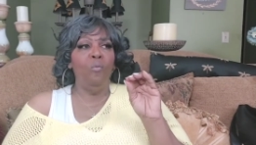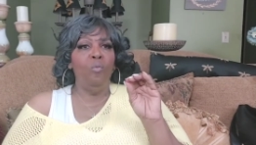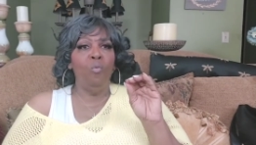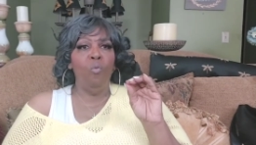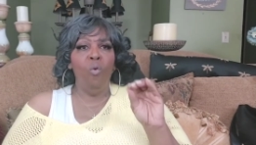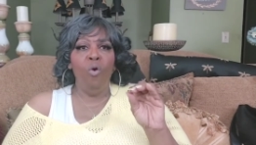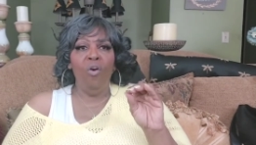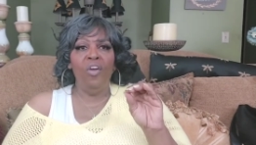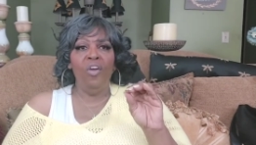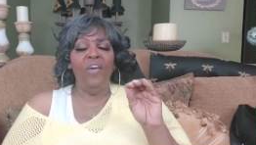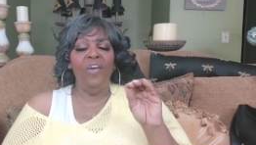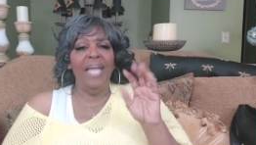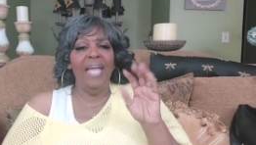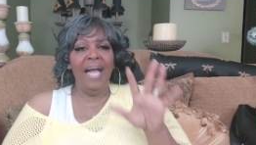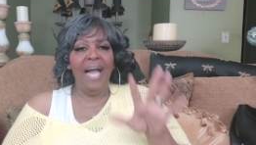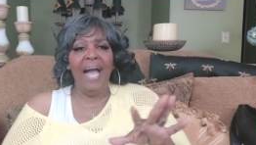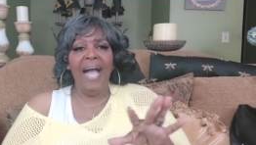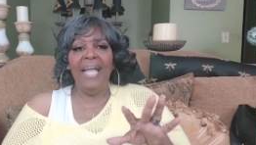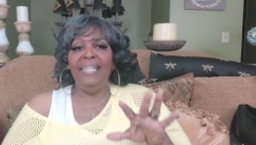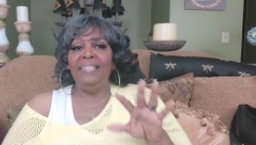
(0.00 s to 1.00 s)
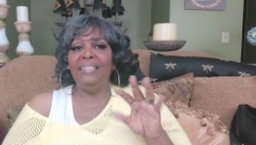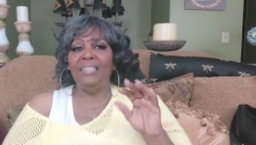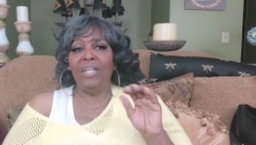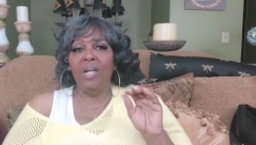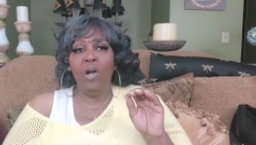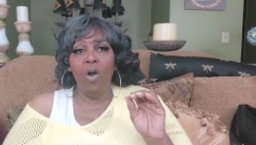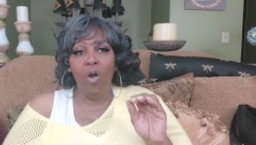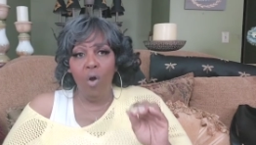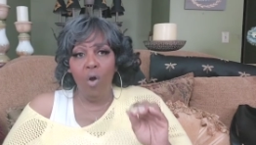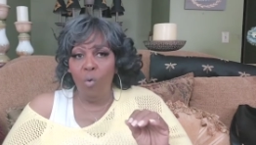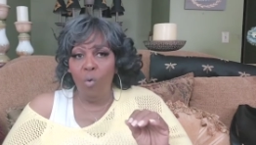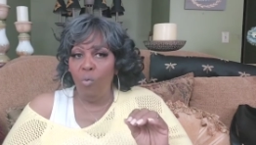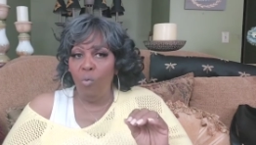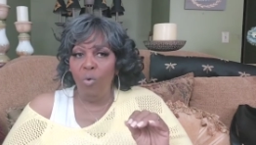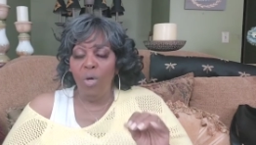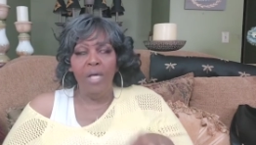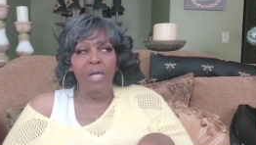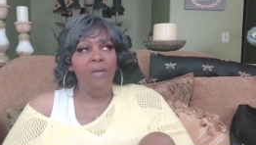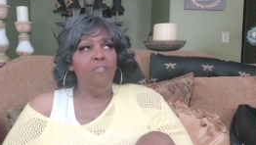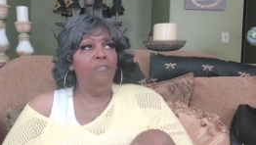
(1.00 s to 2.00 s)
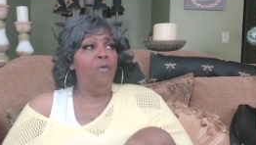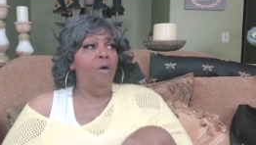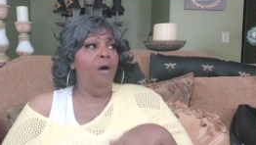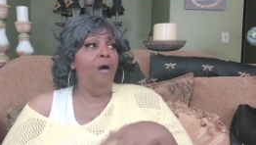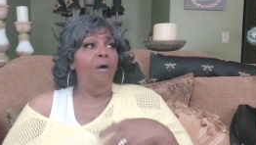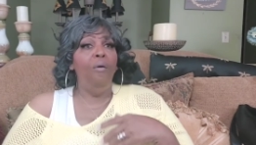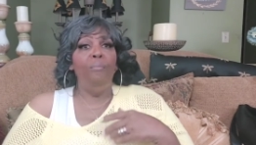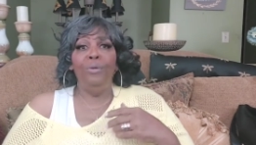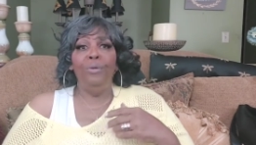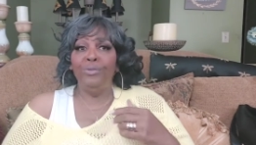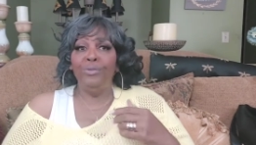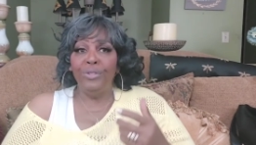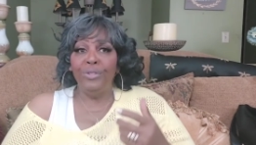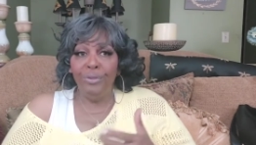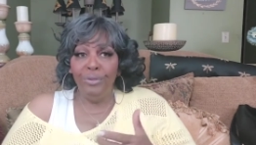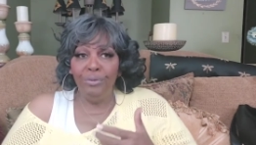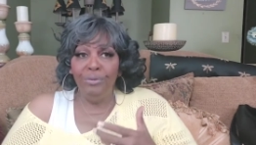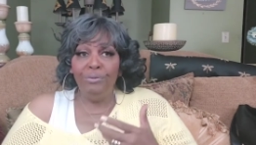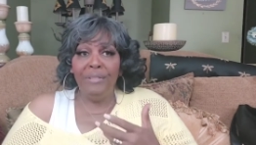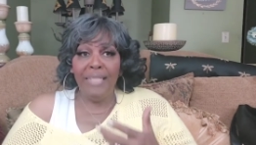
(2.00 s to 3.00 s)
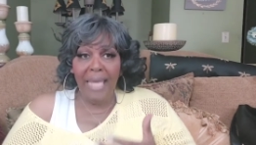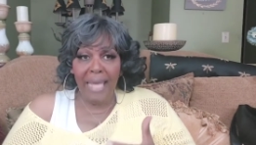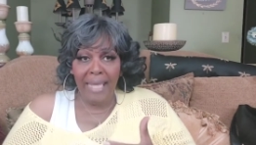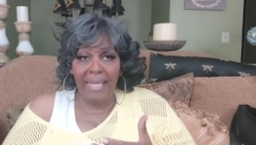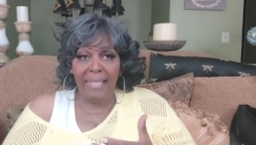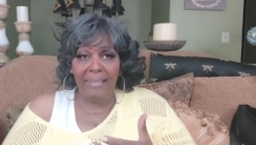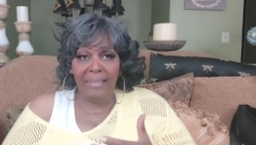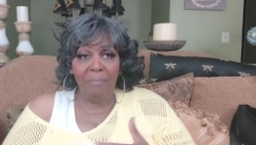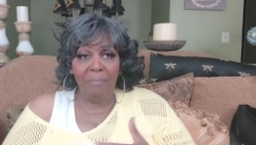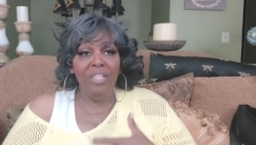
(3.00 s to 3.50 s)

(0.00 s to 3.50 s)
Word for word: water and ice cold for almost 2 days.